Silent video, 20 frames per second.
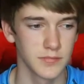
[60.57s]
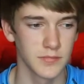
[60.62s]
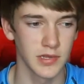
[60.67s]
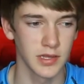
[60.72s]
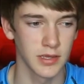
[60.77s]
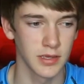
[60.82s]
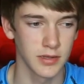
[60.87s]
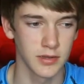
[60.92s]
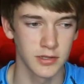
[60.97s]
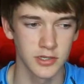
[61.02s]

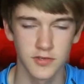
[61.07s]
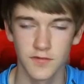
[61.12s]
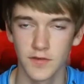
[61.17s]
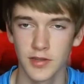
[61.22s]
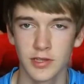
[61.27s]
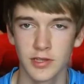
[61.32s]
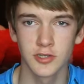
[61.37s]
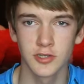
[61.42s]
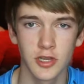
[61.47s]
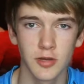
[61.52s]
This
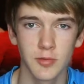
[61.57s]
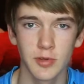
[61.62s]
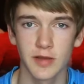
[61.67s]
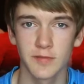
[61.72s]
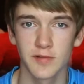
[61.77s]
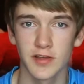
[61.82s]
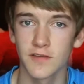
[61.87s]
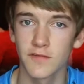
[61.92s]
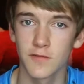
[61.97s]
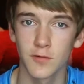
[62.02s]
is going to be
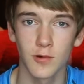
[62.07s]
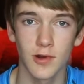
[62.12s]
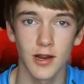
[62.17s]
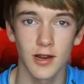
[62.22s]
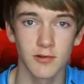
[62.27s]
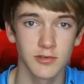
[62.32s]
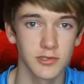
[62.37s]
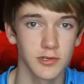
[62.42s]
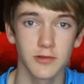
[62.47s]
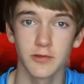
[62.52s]
up like 4
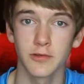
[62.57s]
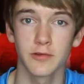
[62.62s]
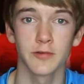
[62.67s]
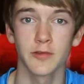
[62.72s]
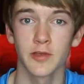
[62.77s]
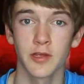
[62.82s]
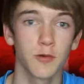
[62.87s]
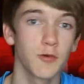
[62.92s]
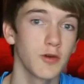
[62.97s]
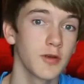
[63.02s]
hours
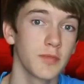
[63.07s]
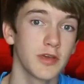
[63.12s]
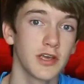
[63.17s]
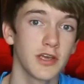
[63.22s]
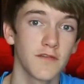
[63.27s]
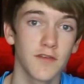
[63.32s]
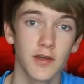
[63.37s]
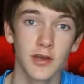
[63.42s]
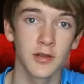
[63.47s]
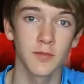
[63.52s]
earlier than it would be
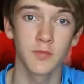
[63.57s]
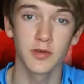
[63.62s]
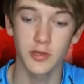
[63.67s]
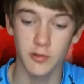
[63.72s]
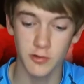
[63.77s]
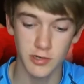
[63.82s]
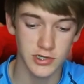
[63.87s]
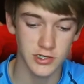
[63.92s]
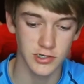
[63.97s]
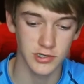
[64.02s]
if I didn't put
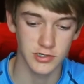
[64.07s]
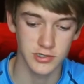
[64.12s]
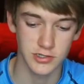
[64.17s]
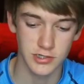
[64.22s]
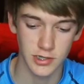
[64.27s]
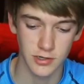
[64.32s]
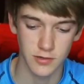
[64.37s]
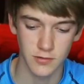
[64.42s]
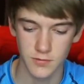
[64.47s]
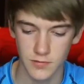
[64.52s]
the questions.
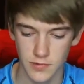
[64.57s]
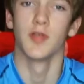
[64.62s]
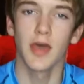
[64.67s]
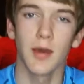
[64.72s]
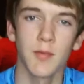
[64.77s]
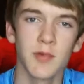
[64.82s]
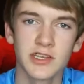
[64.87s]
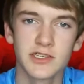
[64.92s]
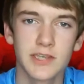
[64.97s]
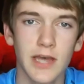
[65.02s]
So with
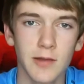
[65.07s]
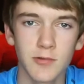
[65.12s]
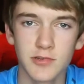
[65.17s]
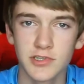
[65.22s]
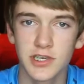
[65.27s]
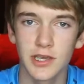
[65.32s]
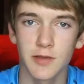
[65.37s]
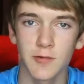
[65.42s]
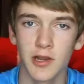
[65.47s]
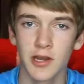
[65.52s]
that being said,
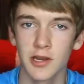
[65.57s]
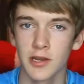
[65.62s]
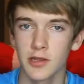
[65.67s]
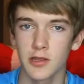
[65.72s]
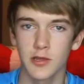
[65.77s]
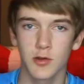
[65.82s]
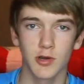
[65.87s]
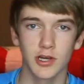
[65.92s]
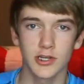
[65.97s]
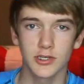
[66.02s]
let's get right into
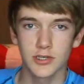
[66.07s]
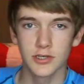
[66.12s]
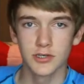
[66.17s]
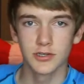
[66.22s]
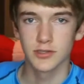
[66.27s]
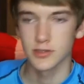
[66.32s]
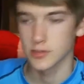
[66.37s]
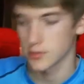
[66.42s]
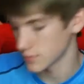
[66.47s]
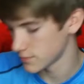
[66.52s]
the
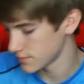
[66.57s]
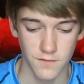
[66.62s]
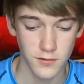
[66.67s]
questions.